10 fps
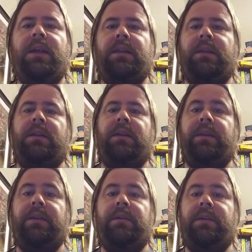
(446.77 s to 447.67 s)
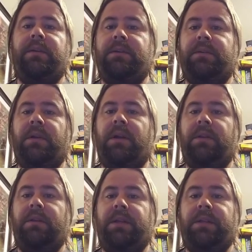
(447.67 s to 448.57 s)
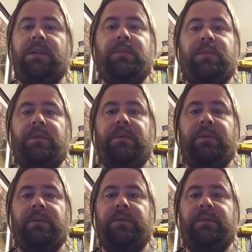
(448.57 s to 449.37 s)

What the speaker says: then a theory is not testable